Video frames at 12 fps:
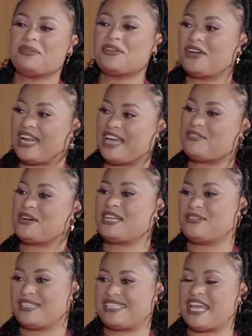You know, like what
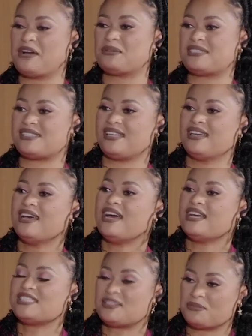you're saying, Guti,
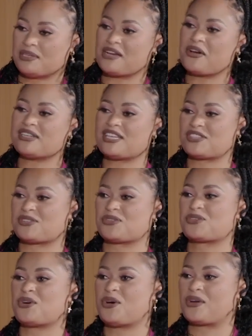Chimbotango just would
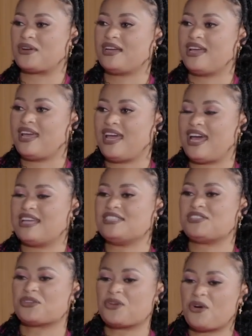score.
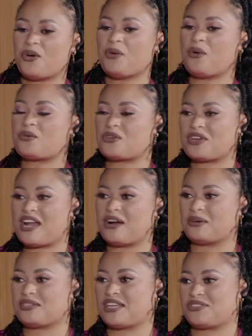And you know, you walked out
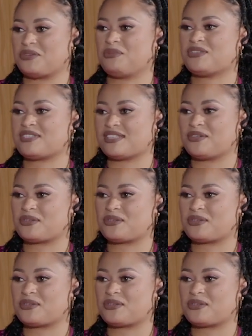with us your music.